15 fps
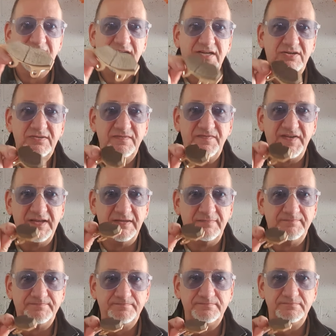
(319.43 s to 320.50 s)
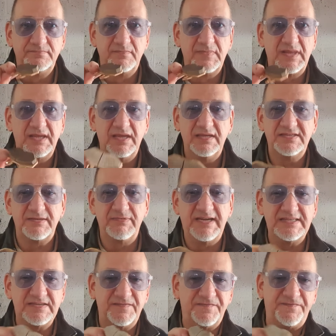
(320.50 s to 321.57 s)
Couldn't fit them, so we
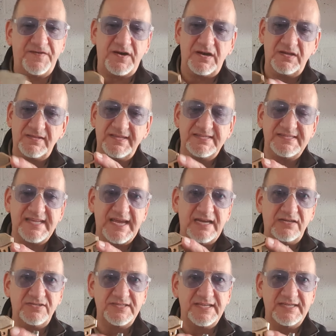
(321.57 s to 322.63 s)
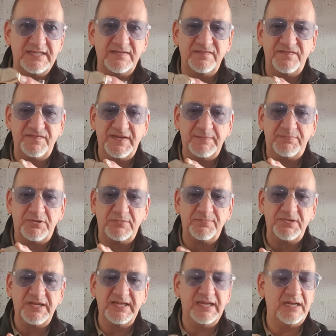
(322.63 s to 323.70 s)
had to file this down because they didn't fit
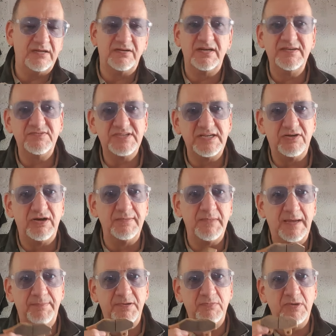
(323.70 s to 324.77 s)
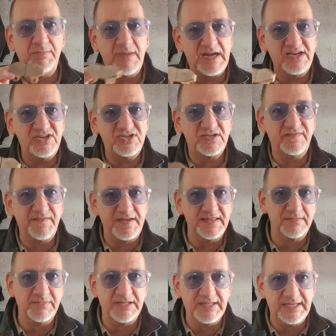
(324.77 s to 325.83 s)
properly. Oh, it was a nightmare, but we managed to fit
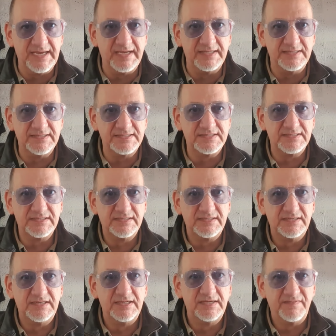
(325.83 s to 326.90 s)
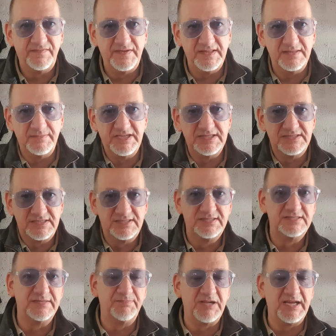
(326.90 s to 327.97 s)
them in the end, fit them
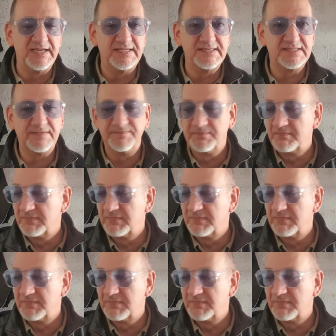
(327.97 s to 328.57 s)
into place.